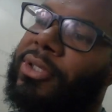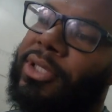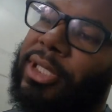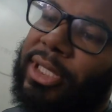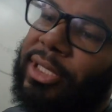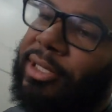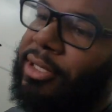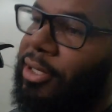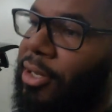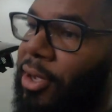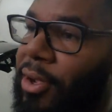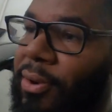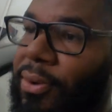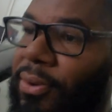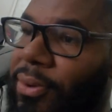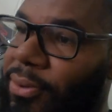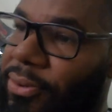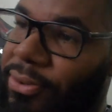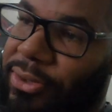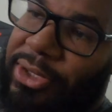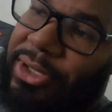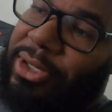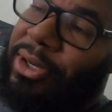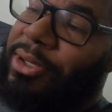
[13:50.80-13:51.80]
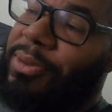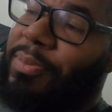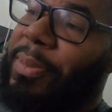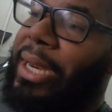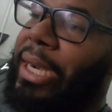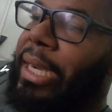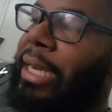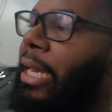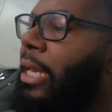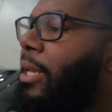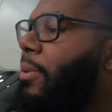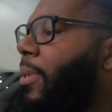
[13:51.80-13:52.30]
She knows better
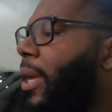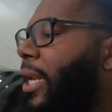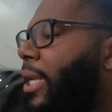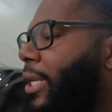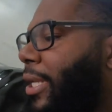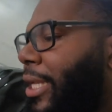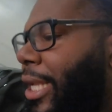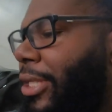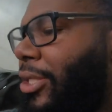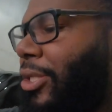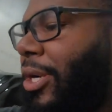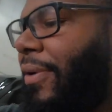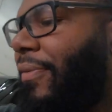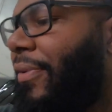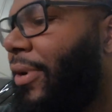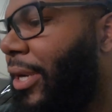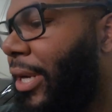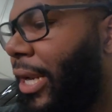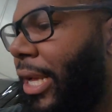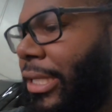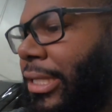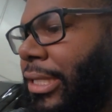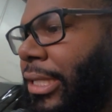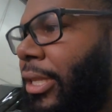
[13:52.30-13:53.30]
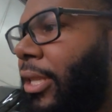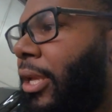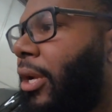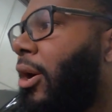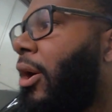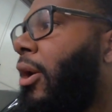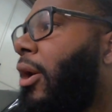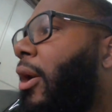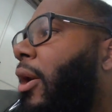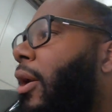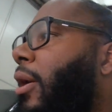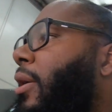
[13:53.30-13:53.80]
than anybody because I drive her nuts in the
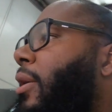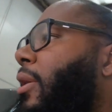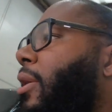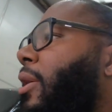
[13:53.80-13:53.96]
car.